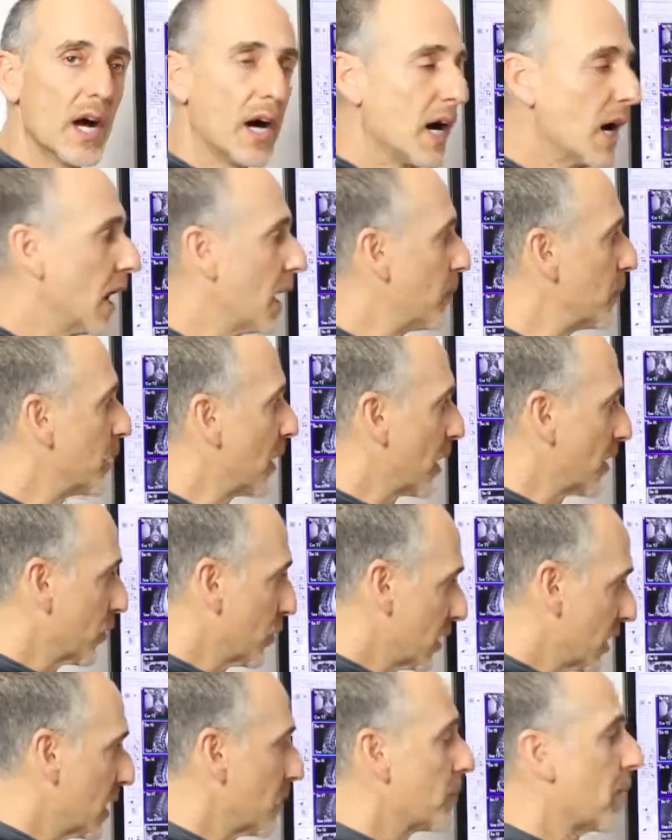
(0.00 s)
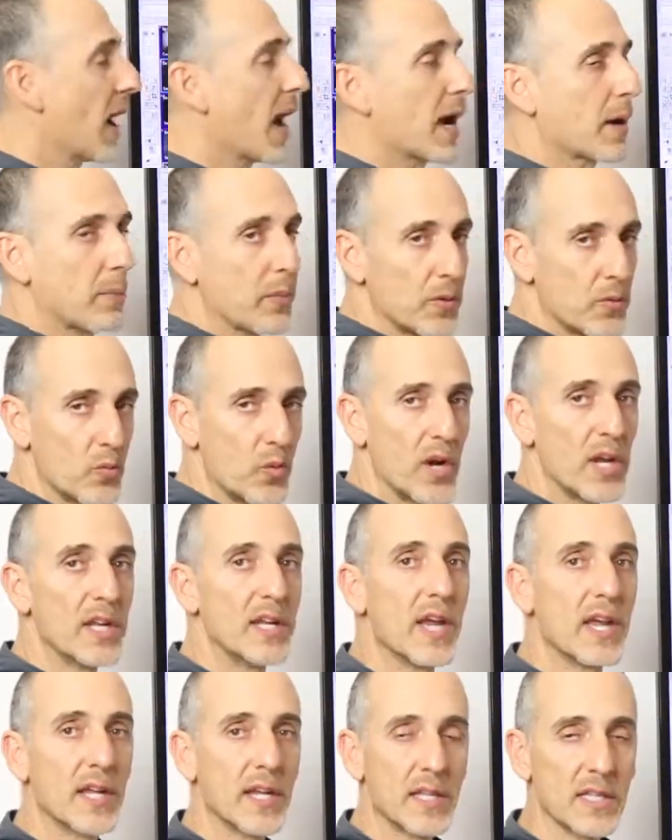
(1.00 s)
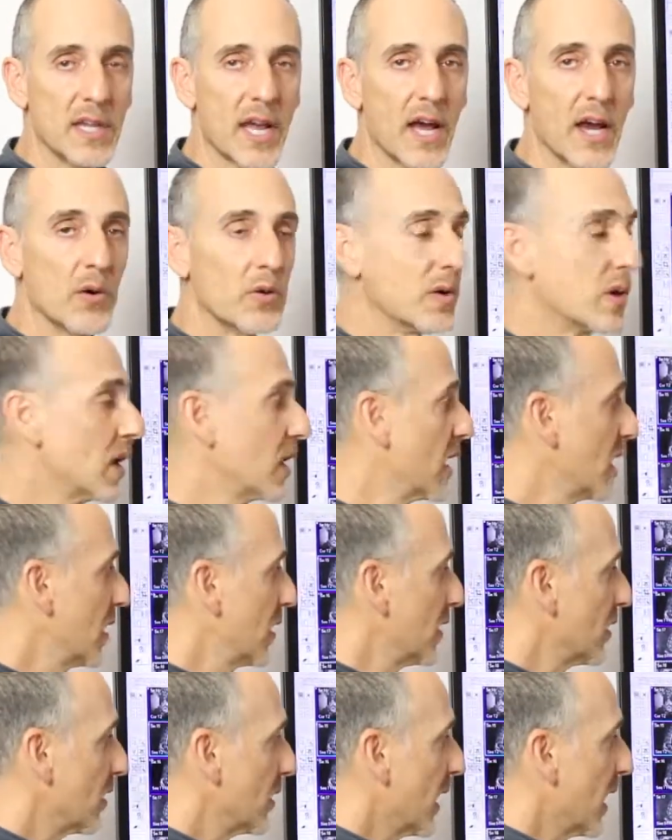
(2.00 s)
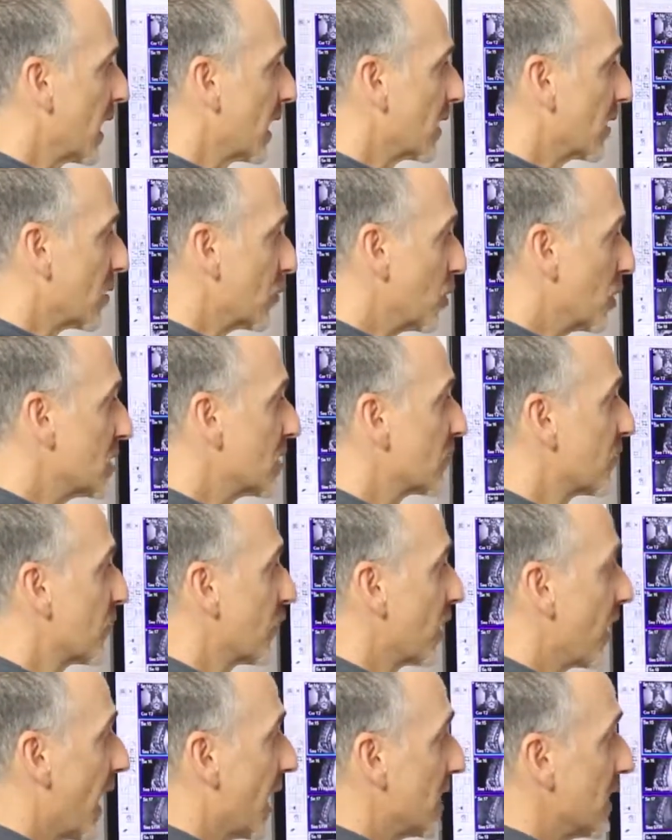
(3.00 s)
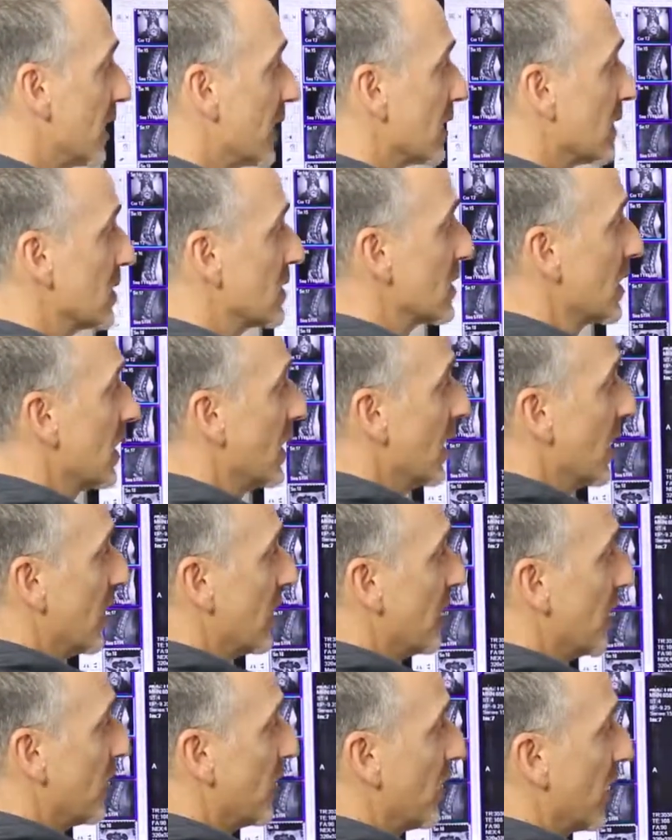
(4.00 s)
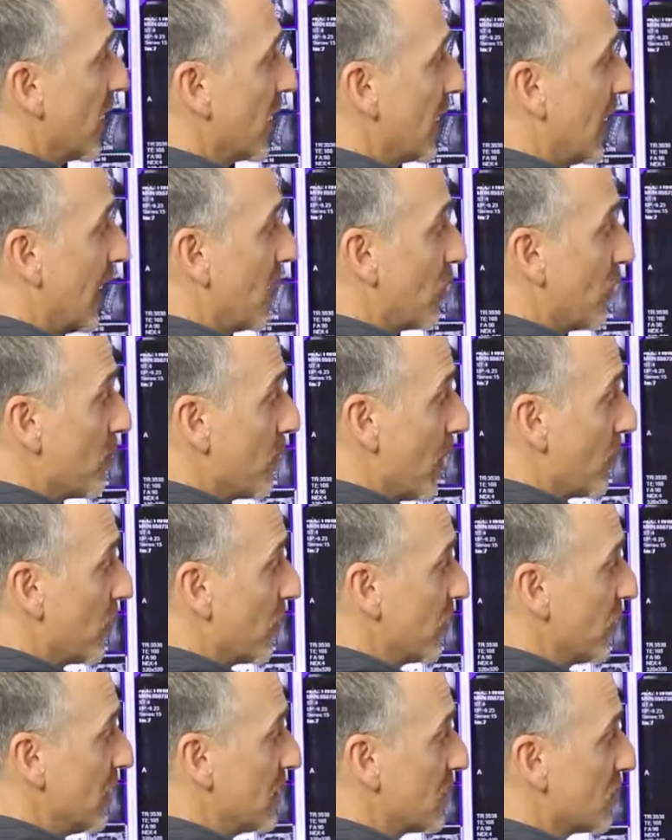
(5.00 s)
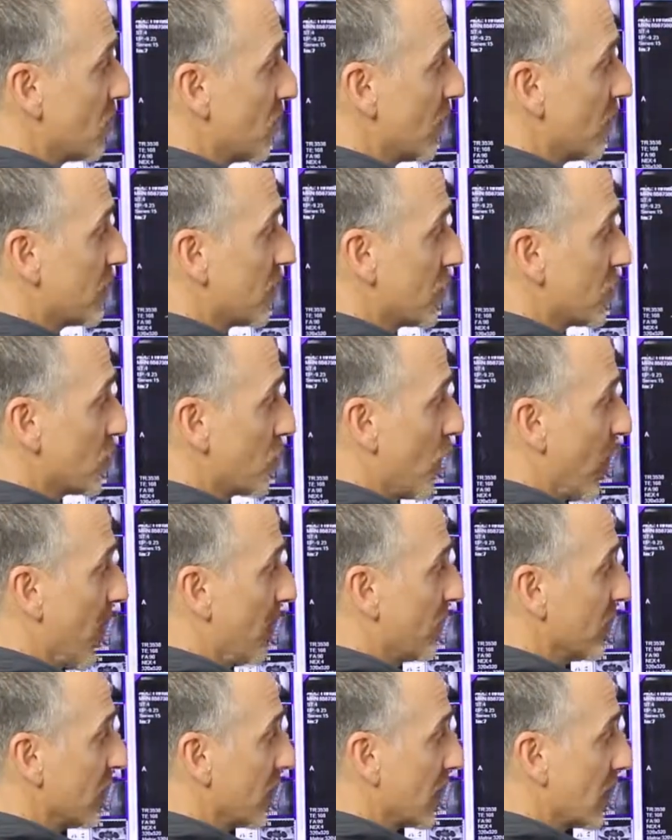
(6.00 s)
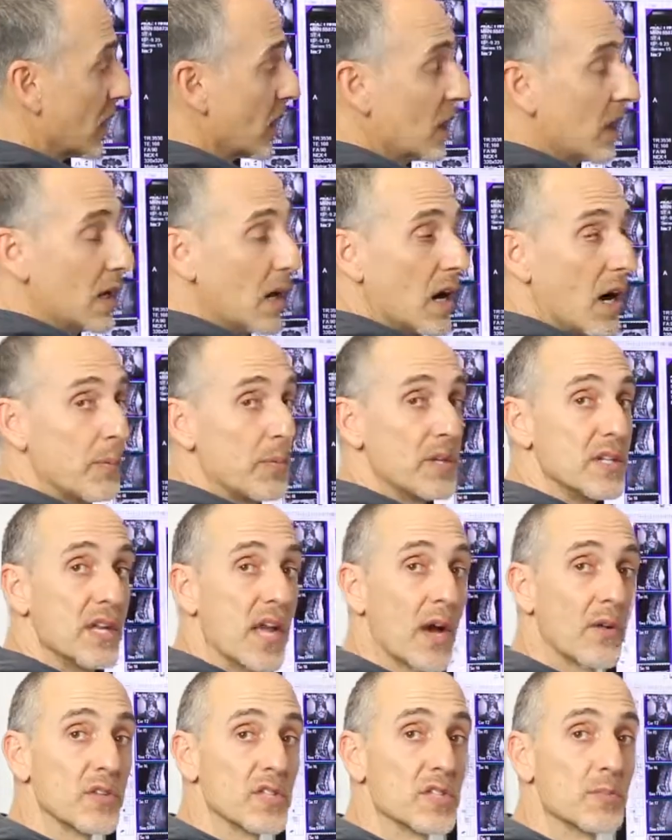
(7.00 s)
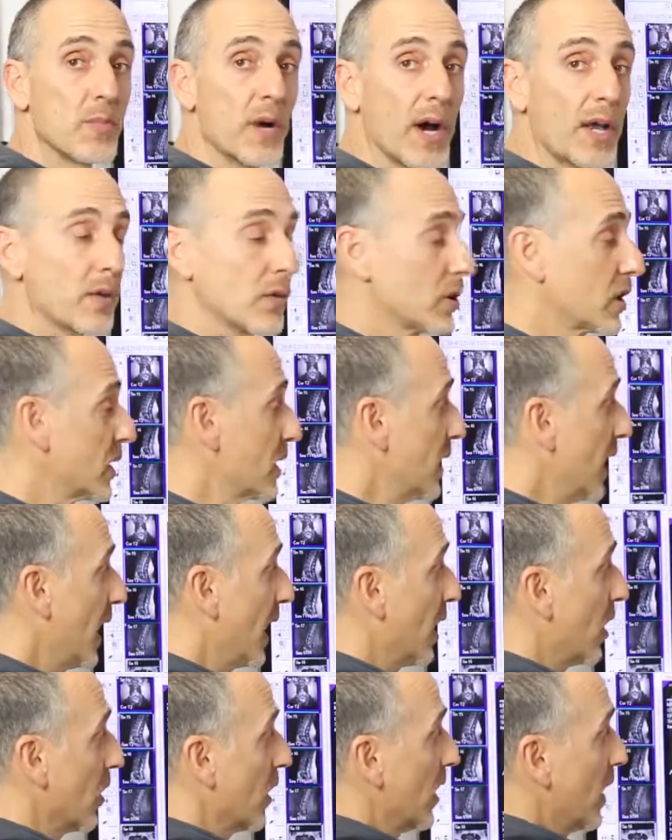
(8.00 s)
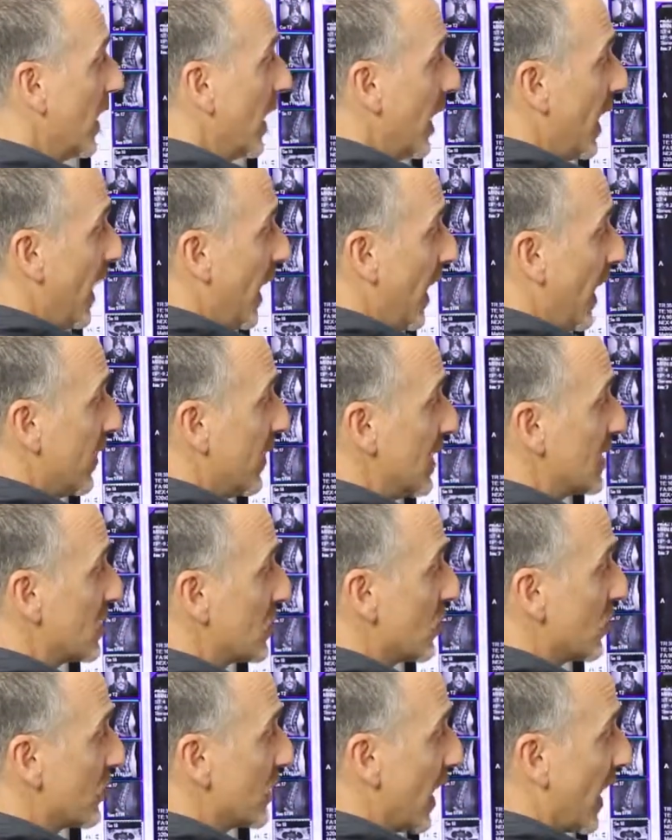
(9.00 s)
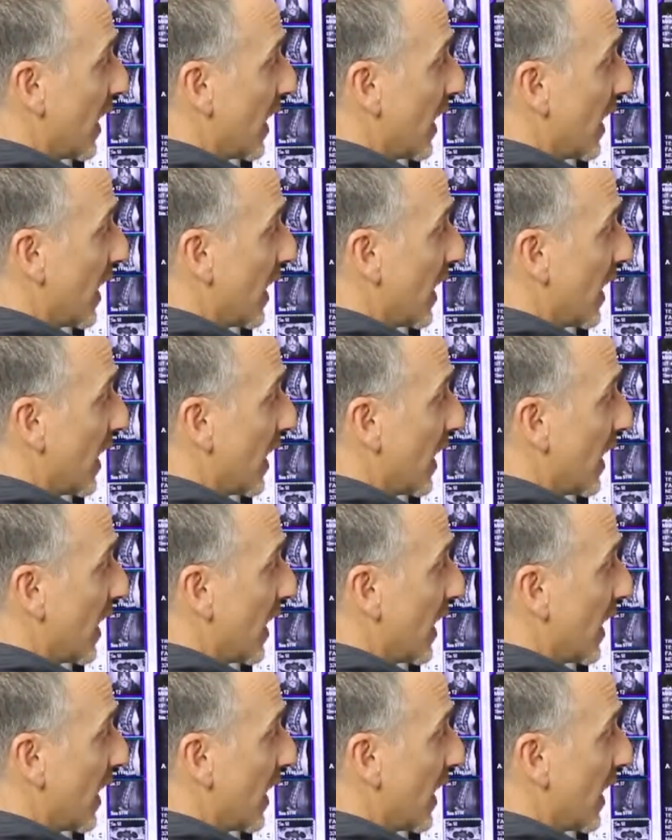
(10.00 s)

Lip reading: not only in the back, but radiating down the leg. And the reason for that is that, again, remember, these nerves are traveling up and down the spinal canal, and these nerves